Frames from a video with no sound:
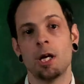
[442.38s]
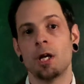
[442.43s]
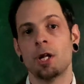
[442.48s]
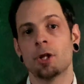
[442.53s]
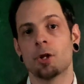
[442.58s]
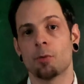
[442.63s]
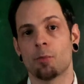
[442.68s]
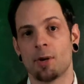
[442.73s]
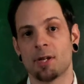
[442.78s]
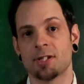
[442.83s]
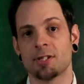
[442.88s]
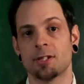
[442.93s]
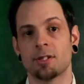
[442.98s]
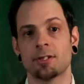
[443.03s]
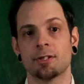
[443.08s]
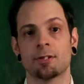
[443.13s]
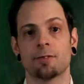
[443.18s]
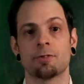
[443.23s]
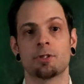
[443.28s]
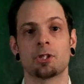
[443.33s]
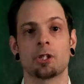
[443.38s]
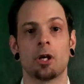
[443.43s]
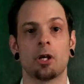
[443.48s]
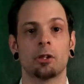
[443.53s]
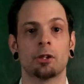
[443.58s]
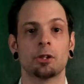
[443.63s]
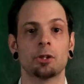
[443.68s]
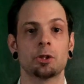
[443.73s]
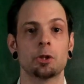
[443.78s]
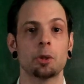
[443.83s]
The residents of
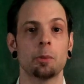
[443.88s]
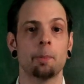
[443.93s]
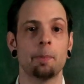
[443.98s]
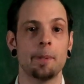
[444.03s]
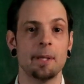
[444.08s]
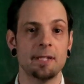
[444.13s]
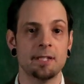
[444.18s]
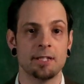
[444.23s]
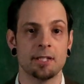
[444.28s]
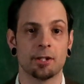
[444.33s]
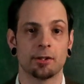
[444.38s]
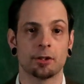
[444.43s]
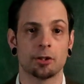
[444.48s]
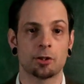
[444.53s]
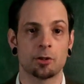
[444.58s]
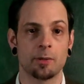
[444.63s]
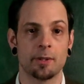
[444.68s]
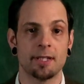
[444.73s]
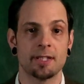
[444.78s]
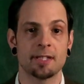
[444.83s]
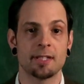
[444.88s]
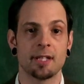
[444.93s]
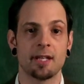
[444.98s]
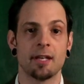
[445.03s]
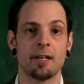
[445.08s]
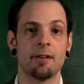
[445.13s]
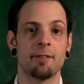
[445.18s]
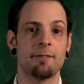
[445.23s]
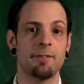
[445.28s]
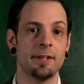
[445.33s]
Charlotte took pity on the twins,
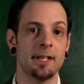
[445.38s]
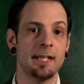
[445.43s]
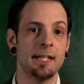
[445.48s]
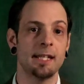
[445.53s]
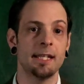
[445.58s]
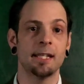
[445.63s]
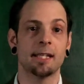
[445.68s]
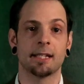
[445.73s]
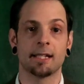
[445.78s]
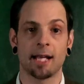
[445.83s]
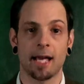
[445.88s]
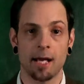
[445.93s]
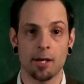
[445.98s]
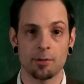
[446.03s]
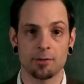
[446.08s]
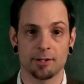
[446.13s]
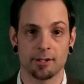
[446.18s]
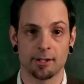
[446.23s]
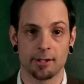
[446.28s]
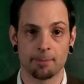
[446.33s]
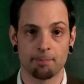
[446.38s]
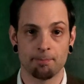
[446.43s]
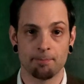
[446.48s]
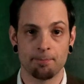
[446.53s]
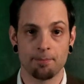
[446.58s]
feeding and housing them.